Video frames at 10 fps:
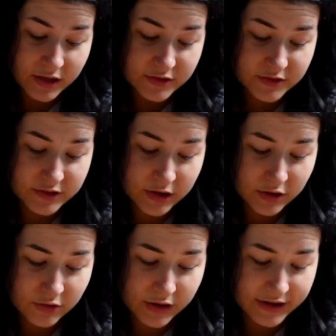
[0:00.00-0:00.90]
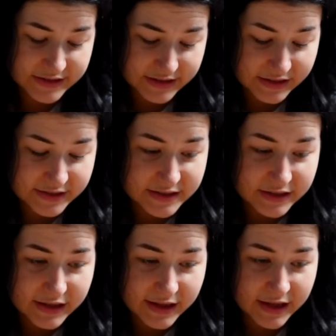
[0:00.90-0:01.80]
So I did.
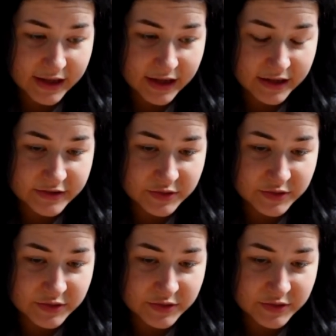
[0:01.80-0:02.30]
And